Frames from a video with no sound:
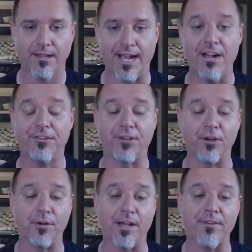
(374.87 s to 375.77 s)

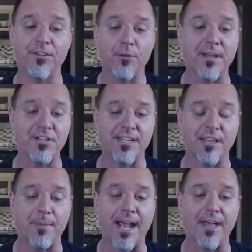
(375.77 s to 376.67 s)
I've also mentioned
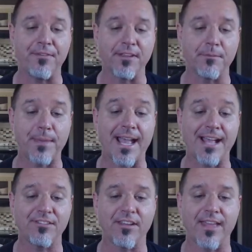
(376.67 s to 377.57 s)
in the
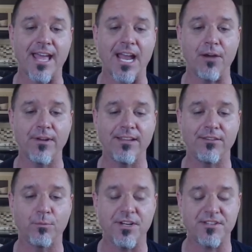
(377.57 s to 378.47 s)
past that I really
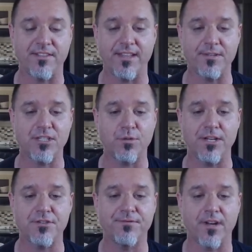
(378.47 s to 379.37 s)
wish that they would
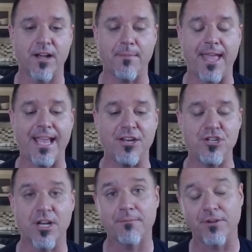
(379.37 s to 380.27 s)
switch from a
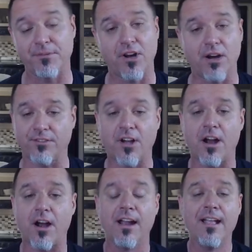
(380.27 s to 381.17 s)
jump from star to
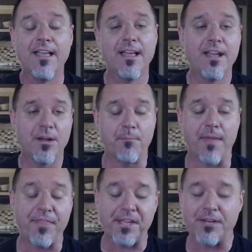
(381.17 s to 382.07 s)
star
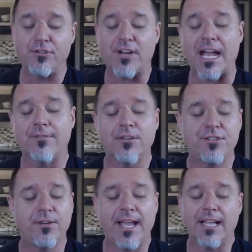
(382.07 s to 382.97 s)
method of travel
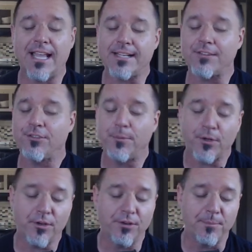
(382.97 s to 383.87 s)
to a galactic
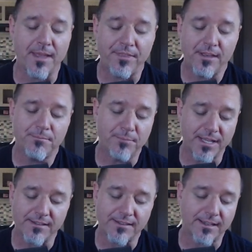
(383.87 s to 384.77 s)
supercruise method,
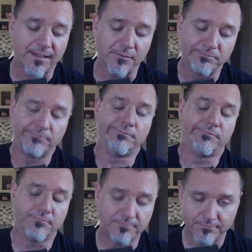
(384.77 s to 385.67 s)
but I
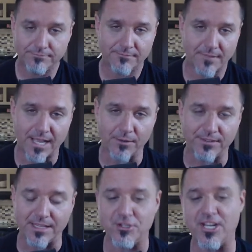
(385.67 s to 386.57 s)
don't
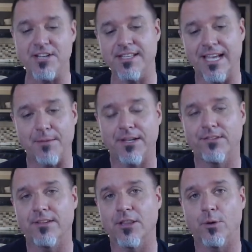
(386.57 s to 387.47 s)
see them changing that
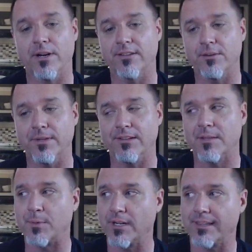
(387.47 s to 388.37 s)
because the lore doesn't really
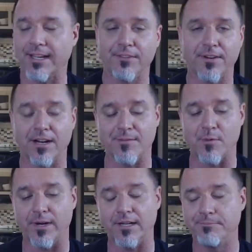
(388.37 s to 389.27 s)
support that as far as
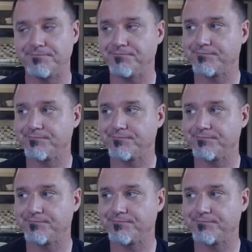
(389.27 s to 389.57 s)
I'm aware.